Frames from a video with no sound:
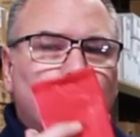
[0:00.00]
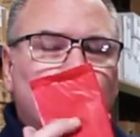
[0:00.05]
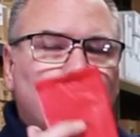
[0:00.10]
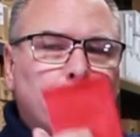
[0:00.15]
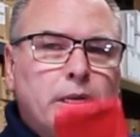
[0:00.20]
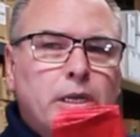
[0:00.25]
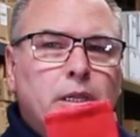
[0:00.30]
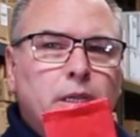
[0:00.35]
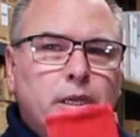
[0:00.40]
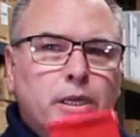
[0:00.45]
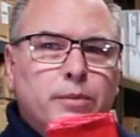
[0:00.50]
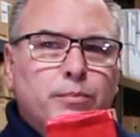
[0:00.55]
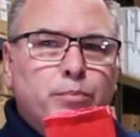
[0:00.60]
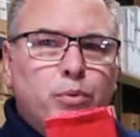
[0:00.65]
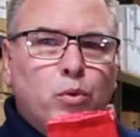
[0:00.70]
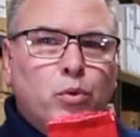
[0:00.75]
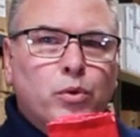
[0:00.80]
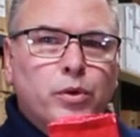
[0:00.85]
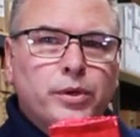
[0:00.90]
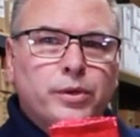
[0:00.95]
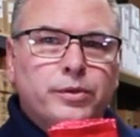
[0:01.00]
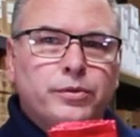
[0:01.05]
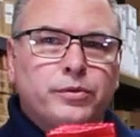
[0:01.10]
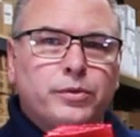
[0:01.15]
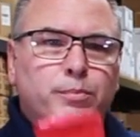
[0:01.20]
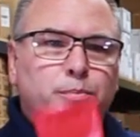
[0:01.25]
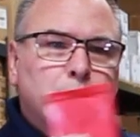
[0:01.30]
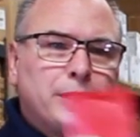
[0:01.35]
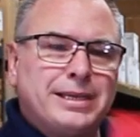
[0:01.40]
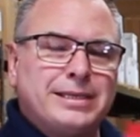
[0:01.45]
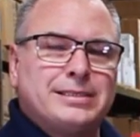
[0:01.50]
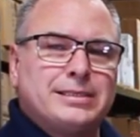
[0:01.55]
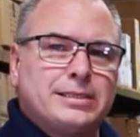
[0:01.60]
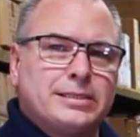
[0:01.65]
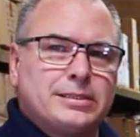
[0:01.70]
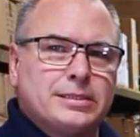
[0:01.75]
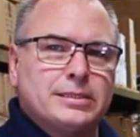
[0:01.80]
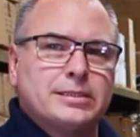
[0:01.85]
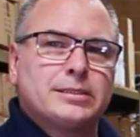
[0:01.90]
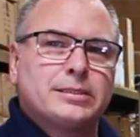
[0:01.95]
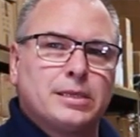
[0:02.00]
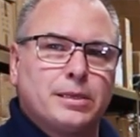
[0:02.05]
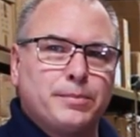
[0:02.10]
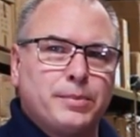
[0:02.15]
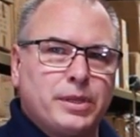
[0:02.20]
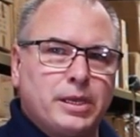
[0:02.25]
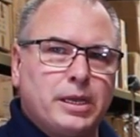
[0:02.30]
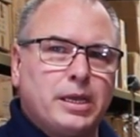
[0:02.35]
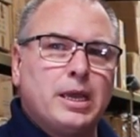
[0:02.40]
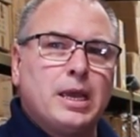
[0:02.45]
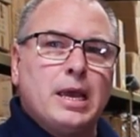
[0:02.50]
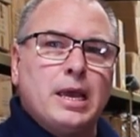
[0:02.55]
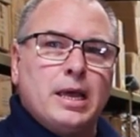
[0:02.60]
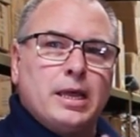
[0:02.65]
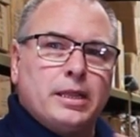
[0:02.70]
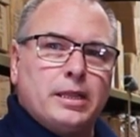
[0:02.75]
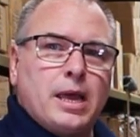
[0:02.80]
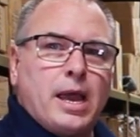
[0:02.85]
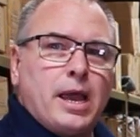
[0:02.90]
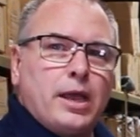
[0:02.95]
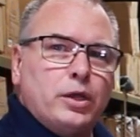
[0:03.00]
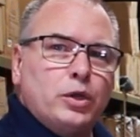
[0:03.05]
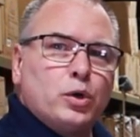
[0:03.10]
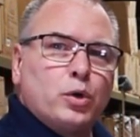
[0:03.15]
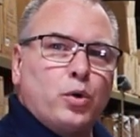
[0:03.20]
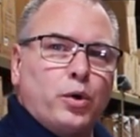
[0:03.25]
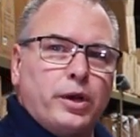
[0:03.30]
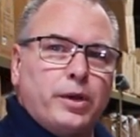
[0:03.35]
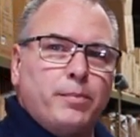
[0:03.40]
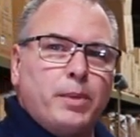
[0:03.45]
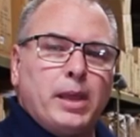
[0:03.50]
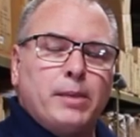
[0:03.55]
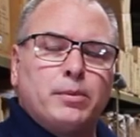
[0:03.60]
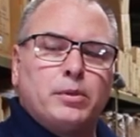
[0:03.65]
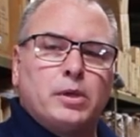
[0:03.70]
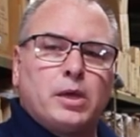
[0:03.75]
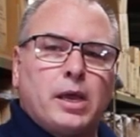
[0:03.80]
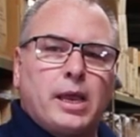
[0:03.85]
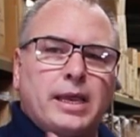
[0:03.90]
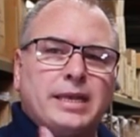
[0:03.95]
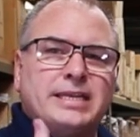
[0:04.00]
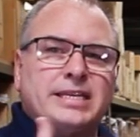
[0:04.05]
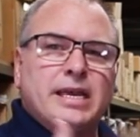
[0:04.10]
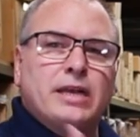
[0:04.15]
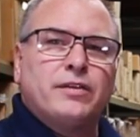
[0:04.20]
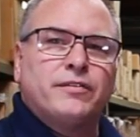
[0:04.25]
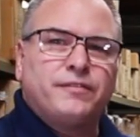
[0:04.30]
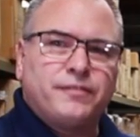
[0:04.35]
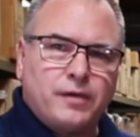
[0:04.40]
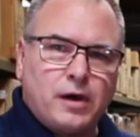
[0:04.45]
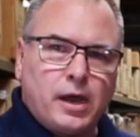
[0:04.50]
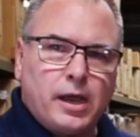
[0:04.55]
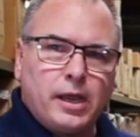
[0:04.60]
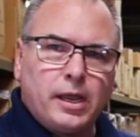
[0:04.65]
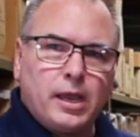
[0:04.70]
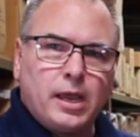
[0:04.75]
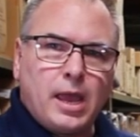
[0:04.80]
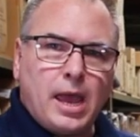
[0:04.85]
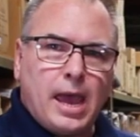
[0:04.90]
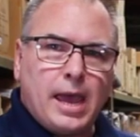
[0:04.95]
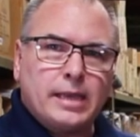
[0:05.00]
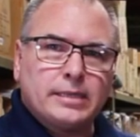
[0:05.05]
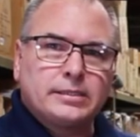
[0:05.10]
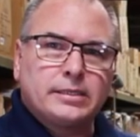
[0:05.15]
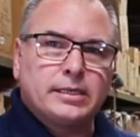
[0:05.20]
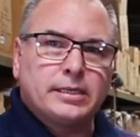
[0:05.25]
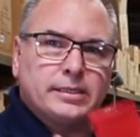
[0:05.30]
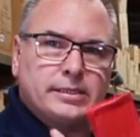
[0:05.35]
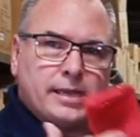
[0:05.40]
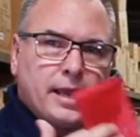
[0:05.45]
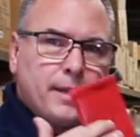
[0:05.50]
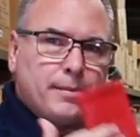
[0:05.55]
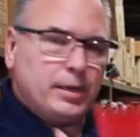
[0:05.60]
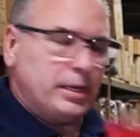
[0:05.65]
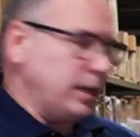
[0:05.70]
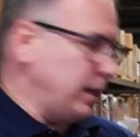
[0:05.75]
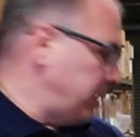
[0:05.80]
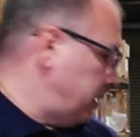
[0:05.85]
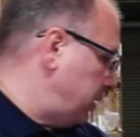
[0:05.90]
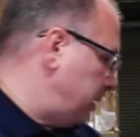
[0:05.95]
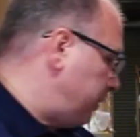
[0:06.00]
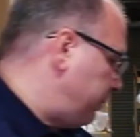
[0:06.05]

Really important to place this in something that you're going to be able to identify as contaminated.